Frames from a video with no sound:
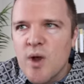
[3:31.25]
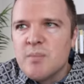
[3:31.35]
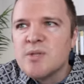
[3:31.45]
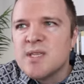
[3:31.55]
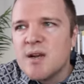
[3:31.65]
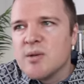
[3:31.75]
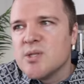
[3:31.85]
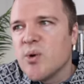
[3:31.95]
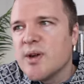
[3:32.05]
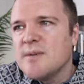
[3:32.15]
rebel
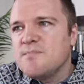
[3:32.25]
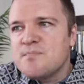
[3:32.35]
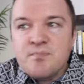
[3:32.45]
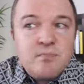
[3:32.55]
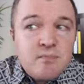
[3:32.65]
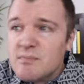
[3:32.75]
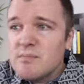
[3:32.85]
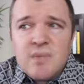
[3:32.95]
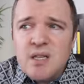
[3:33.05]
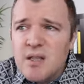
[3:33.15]
territory.
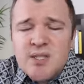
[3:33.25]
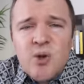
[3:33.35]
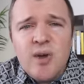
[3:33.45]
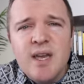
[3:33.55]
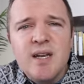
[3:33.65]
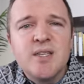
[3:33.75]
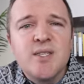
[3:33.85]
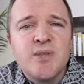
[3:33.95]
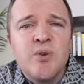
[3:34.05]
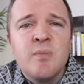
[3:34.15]
Let's go ahead and
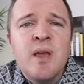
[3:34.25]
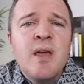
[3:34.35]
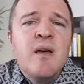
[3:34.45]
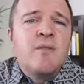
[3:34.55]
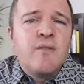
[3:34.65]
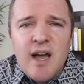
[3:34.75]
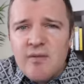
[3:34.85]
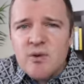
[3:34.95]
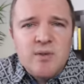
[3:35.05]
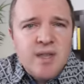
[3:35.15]
assume
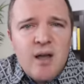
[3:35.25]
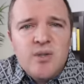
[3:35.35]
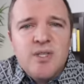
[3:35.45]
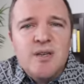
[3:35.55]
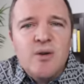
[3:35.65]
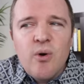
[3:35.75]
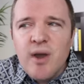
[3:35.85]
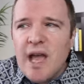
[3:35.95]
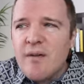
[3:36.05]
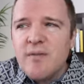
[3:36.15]
500,000 or
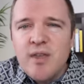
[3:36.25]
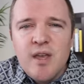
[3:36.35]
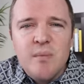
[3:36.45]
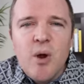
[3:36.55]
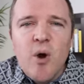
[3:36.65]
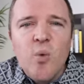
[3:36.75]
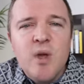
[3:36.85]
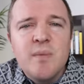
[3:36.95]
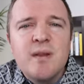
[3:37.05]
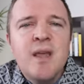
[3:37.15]
half of them are
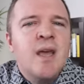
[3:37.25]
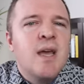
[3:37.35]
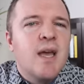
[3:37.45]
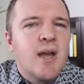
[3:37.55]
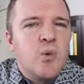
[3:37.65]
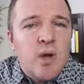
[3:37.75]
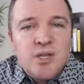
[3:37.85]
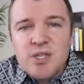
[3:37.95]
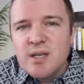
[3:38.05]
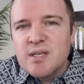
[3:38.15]
women, and
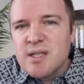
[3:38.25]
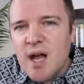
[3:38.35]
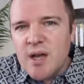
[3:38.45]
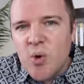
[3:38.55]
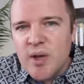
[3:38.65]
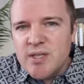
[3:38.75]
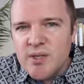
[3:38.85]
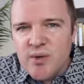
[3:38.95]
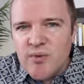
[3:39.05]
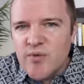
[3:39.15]
Russia is not going
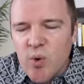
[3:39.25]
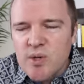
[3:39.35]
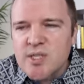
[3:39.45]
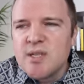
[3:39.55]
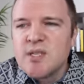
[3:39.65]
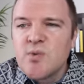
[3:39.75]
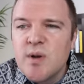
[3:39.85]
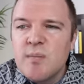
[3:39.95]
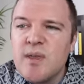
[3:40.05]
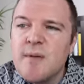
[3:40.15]
to force
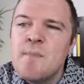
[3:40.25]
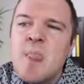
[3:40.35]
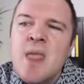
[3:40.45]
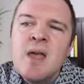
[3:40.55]
conscript them.